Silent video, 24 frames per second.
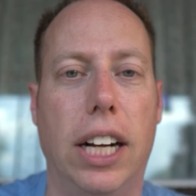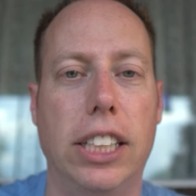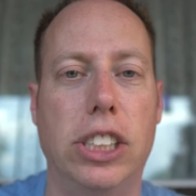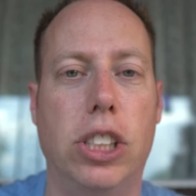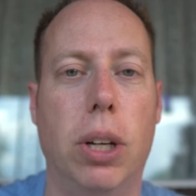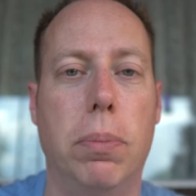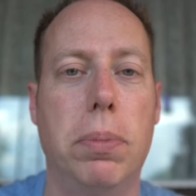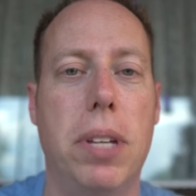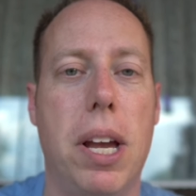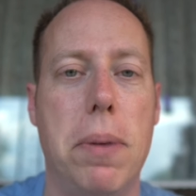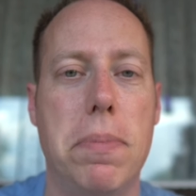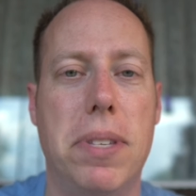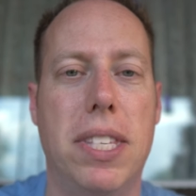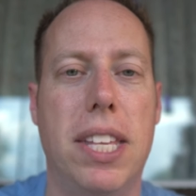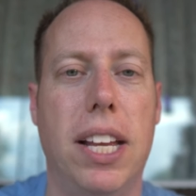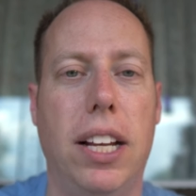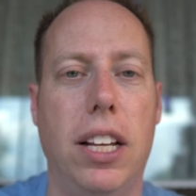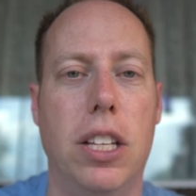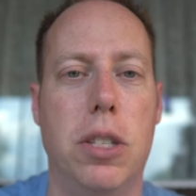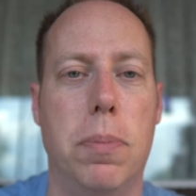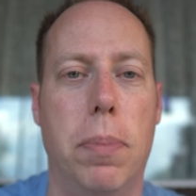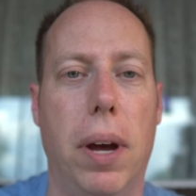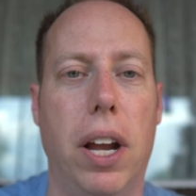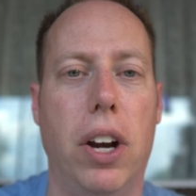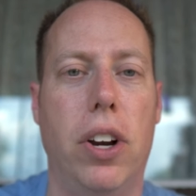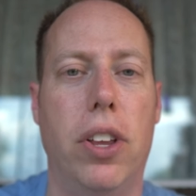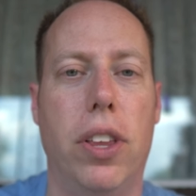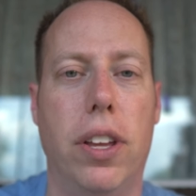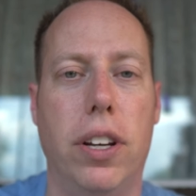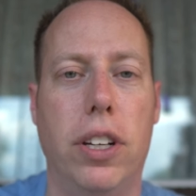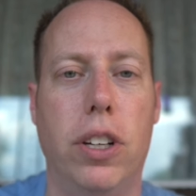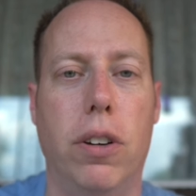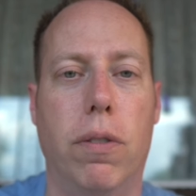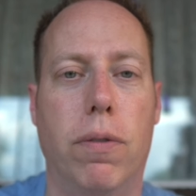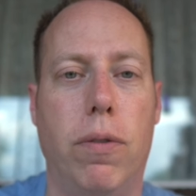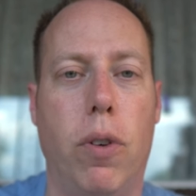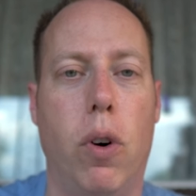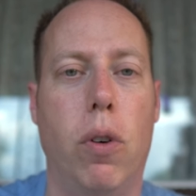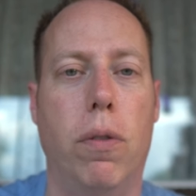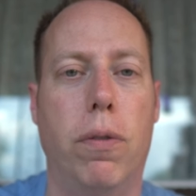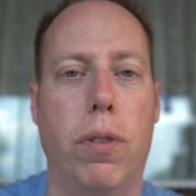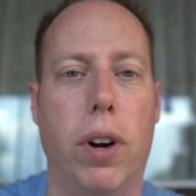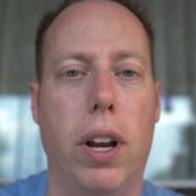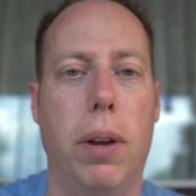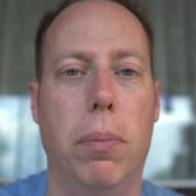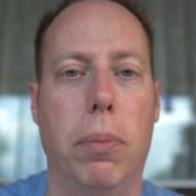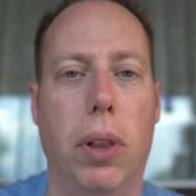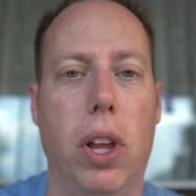I sometimes think it's better than your full
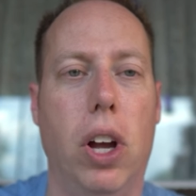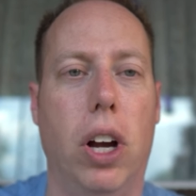frame